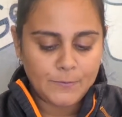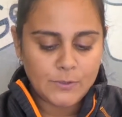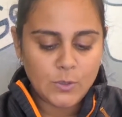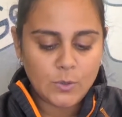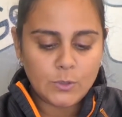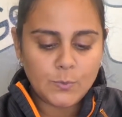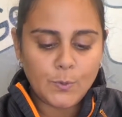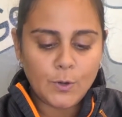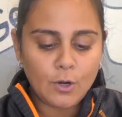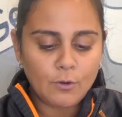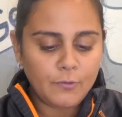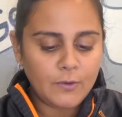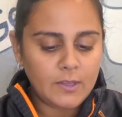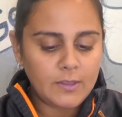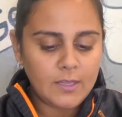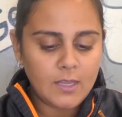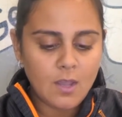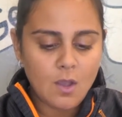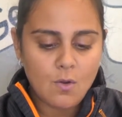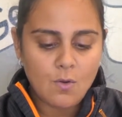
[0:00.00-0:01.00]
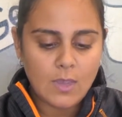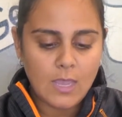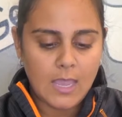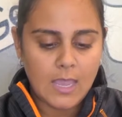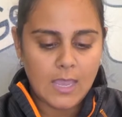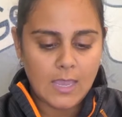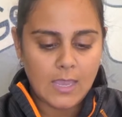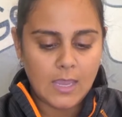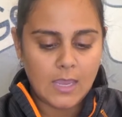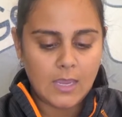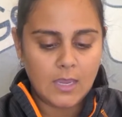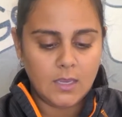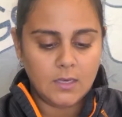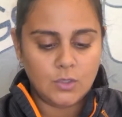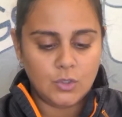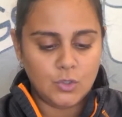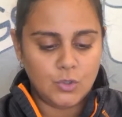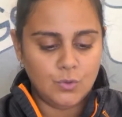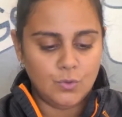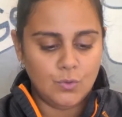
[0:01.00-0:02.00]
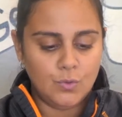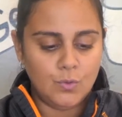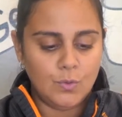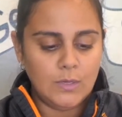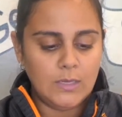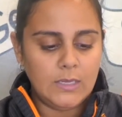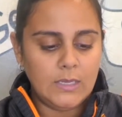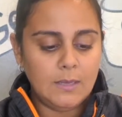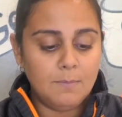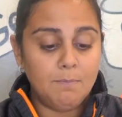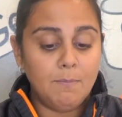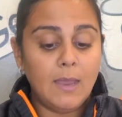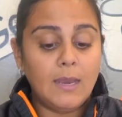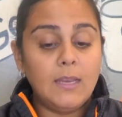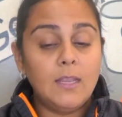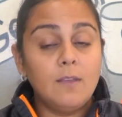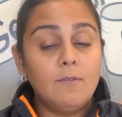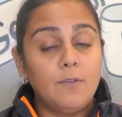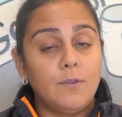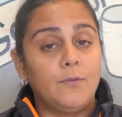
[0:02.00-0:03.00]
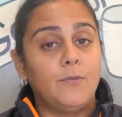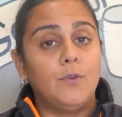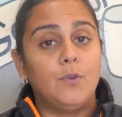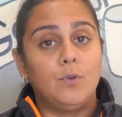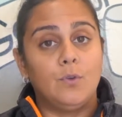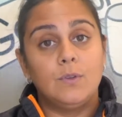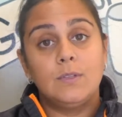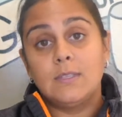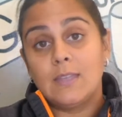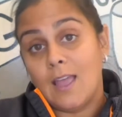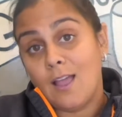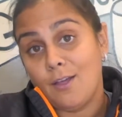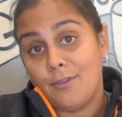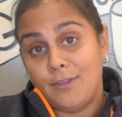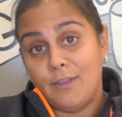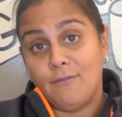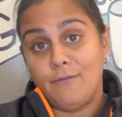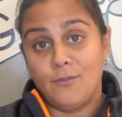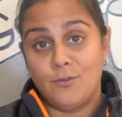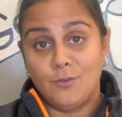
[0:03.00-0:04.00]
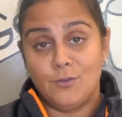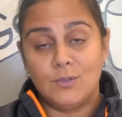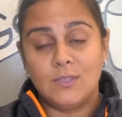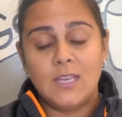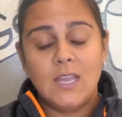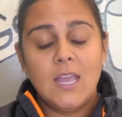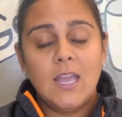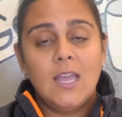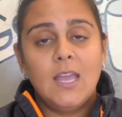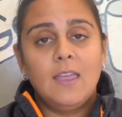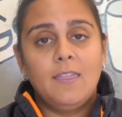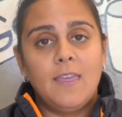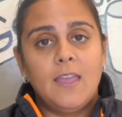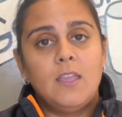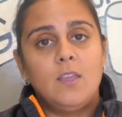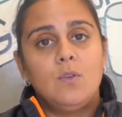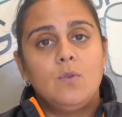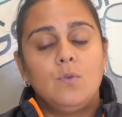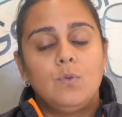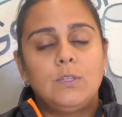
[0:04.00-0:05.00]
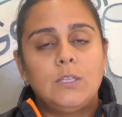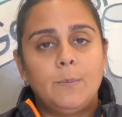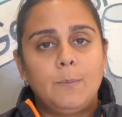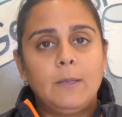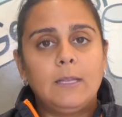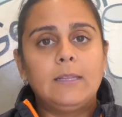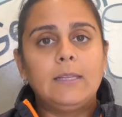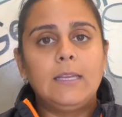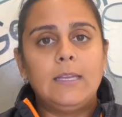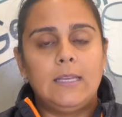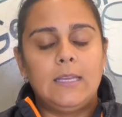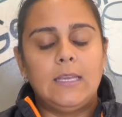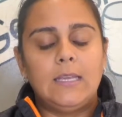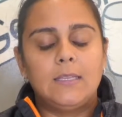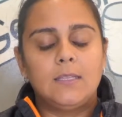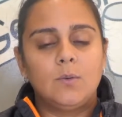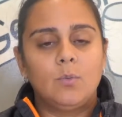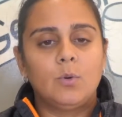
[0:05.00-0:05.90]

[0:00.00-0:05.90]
So it's perfectly okay to eat many of the foods, the healthy foods, that you typically eat.